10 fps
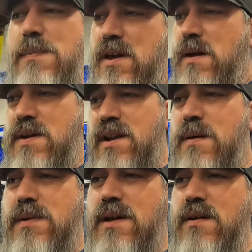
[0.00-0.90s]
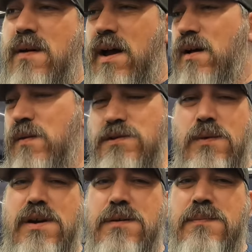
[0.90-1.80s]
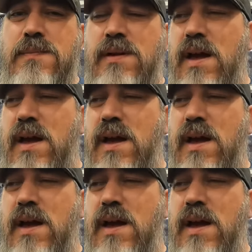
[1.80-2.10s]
drop a comment down below. I always read them.